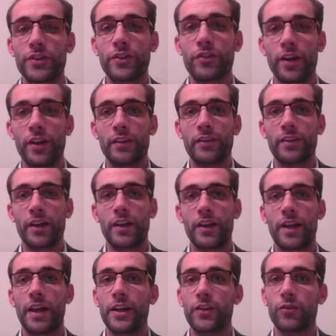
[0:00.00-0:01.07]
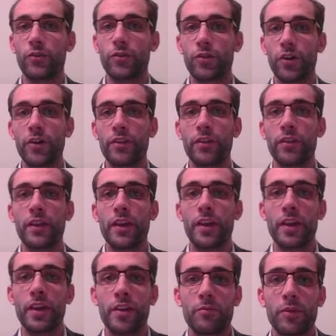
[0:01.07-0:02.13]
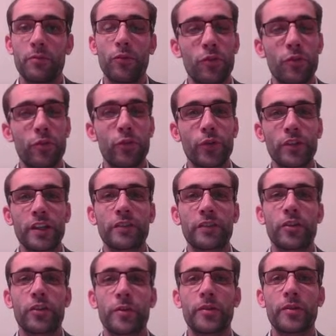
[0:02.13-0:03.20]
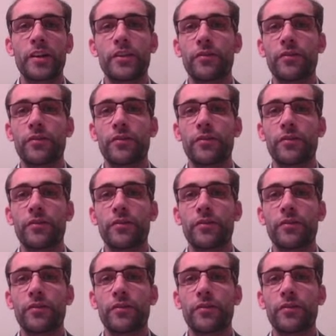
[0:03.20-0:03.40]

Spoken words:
rates, and annual growth. But more importantly for these